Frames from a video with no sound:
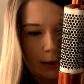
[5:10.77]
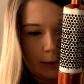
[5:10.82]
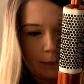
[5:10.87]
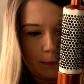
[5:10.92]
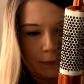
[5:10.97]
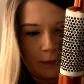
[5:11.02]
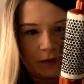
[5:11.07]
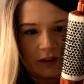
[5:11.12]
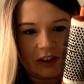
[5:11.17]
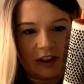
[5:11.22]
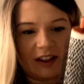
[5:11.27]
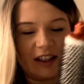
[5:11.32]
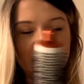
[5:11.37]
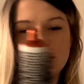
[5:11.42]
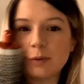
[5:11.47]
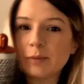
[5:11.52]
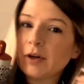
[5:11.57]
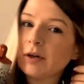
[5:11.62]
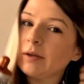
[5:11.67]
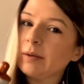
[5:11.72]
So this
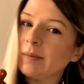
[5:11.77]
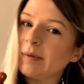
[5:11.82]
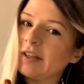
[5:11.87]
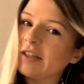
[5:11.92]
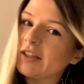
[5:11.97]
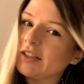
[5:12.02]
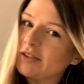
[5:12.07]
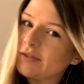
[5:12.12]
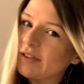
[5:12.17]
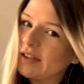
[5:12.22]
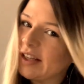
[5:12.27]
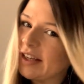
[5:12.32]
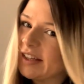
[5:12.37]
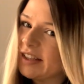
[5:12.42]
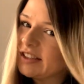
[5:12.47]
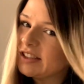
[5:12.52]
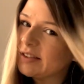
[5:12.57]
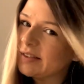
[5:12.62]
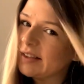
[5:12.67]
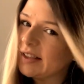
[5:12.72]
would probably be good for like
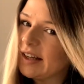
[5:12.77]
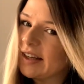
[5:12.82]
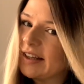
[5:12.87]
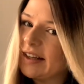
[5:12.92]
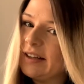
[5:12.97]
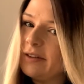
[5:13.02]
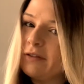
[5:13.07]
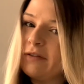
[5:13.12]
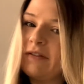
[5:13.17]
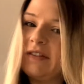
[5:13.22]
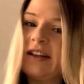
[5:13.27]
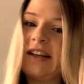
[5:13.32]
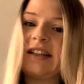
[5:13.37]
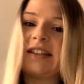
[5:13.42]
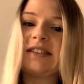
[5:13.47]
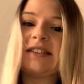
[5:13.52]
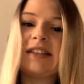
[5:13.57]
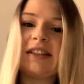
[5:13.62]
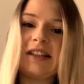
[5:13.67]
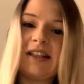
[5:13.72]
doing like little
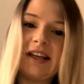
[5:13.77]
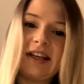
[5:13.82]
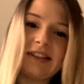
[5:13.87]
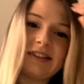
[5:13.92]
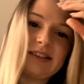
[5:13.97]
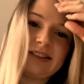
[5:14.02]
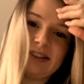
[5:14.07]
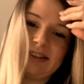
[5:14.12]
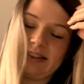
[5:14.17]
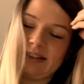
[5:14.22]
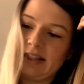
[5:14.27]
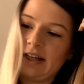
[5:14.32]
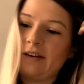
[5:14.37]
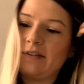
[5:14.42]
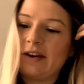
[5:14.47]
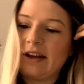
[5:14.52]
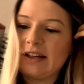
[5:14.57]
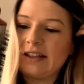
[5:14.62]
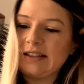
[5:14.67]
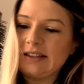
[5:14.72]
flicks at the end and stuff.
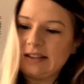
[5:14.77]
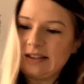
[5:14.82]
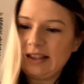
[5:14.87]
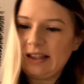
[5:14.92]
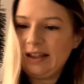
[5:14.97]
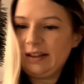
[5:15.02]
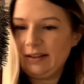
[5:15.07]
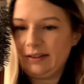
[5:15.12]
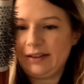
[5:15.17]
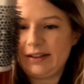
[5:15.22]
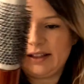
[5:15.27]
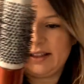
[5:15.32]
I can see this